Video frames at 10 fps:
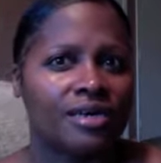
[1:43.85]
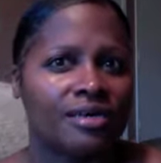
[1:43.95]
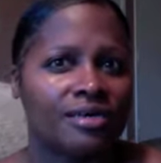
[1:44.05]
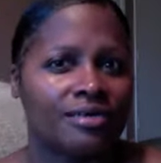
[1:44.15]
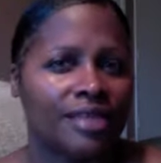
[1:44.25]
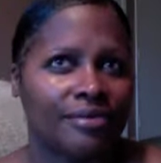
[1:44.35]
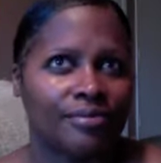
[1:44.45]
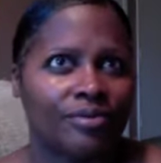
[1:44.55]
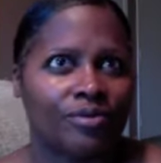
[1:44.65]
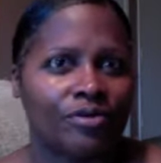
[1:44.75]
eh, like
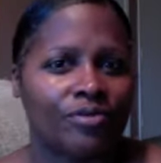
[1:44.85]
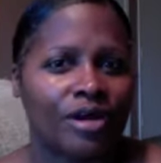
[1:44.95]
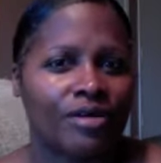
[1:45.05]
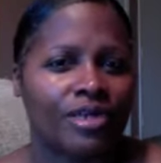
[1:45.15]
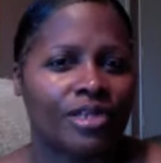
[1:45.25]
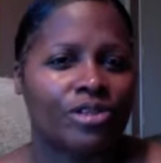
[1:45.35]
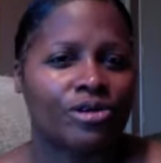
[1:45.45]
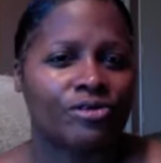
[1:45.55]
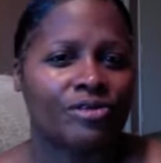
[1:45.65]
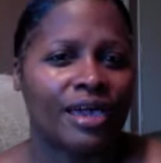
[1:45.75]
right on the
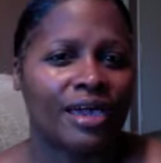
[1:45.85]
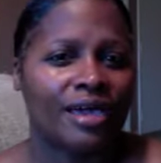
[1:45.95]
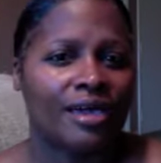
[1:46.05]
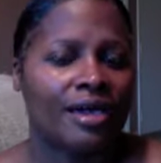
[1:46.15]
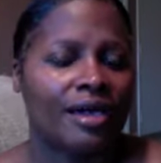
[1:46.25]
third day.